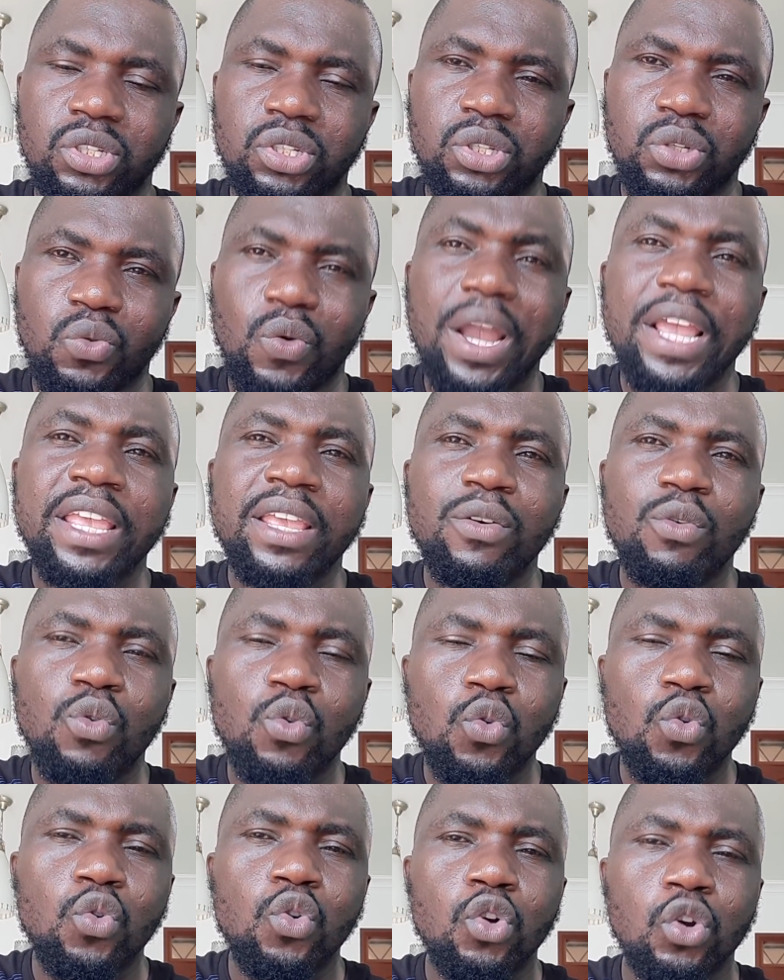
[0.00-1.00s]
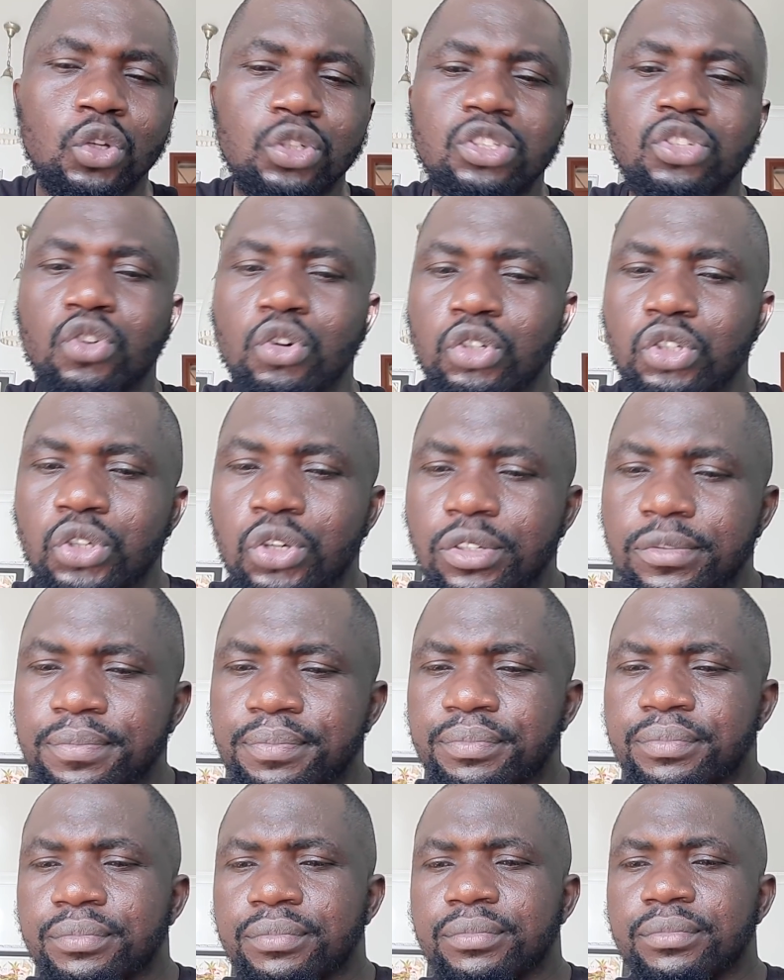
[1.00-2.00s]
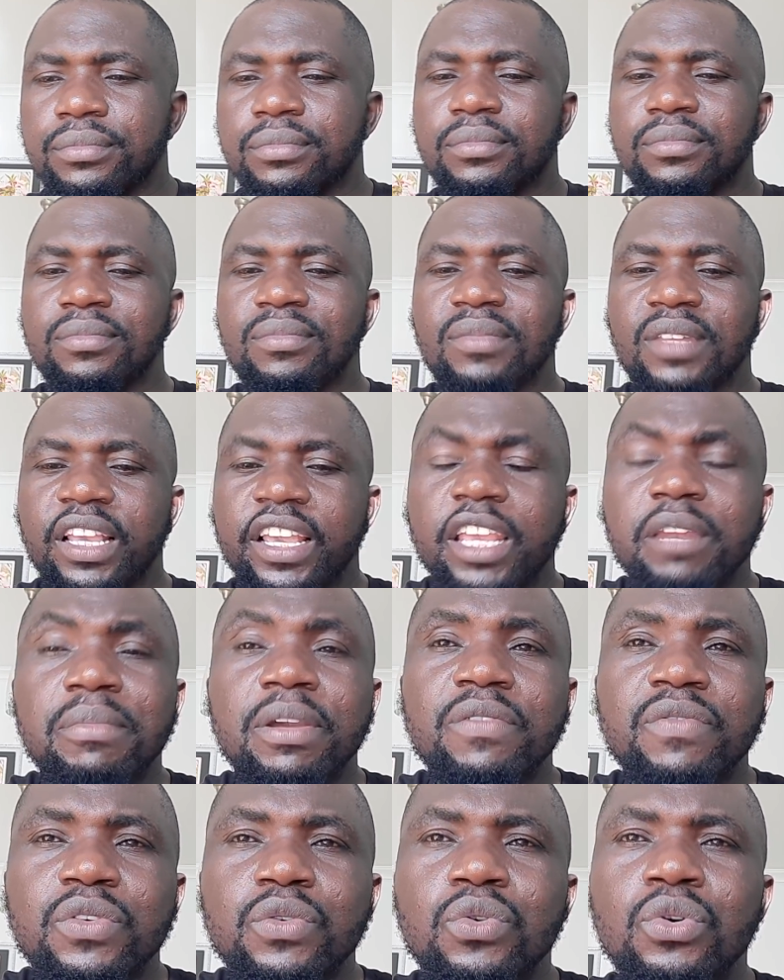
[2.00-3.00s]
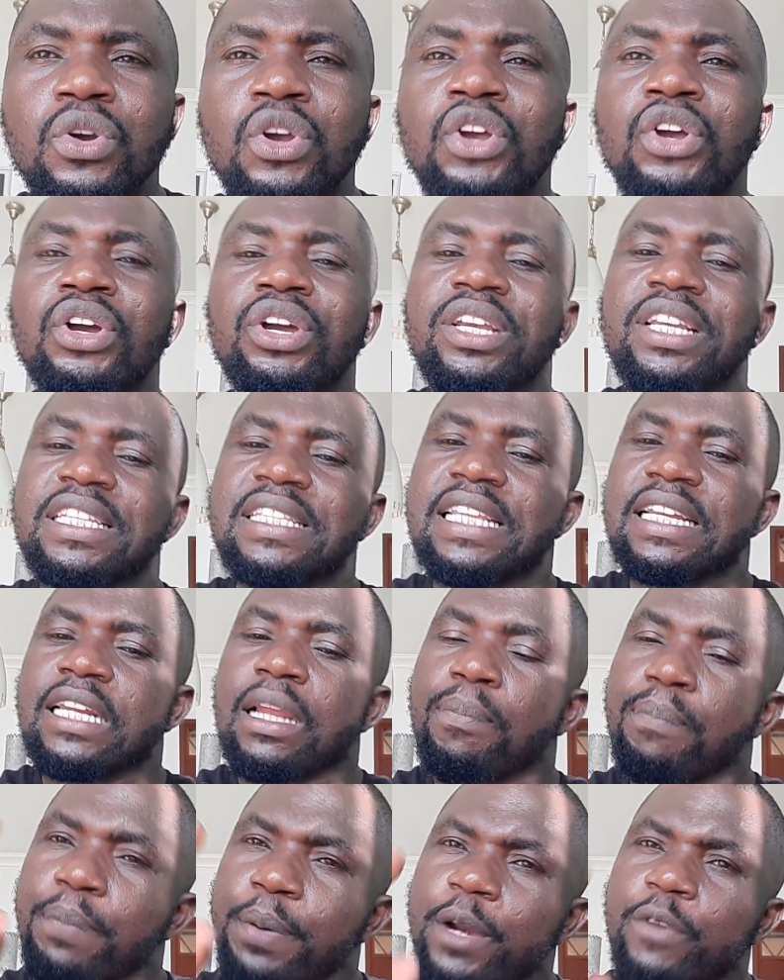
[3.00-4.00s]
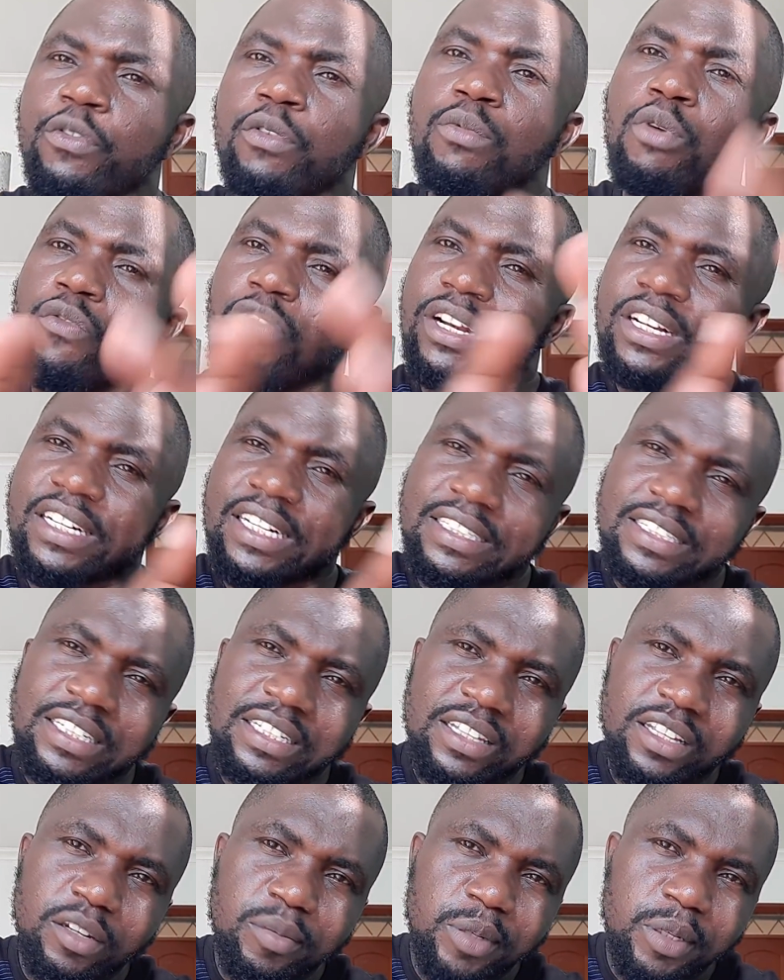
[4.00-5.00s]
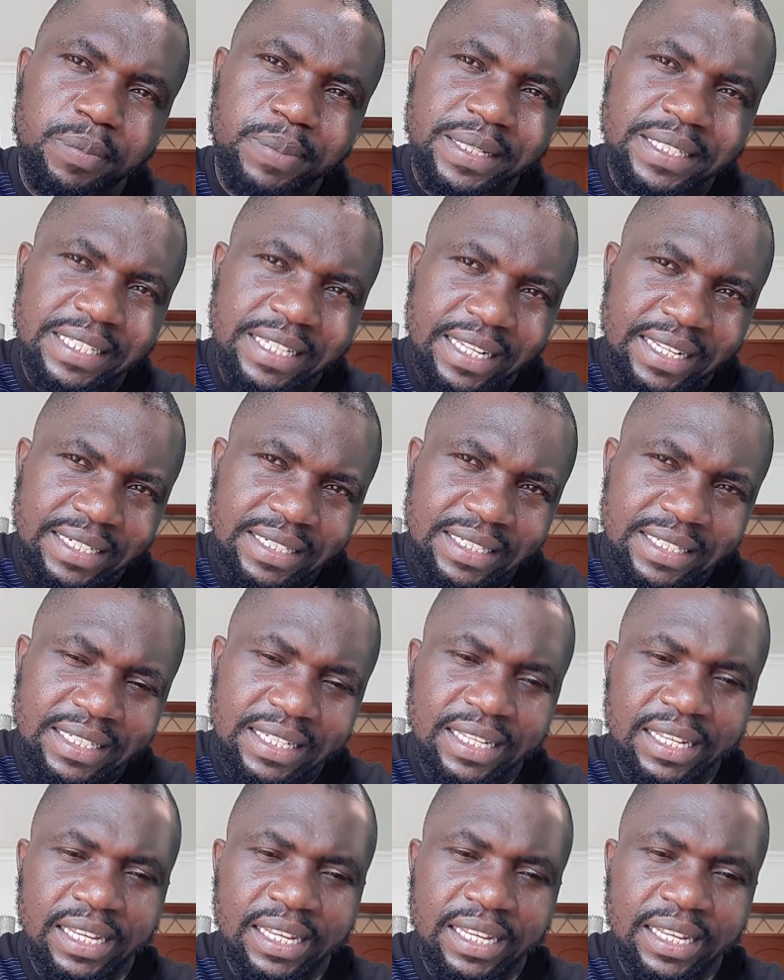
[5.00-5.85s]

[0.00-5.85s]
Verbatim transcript: why Uhuru lost control, in my view, is that apart from overtrusting the deputy president,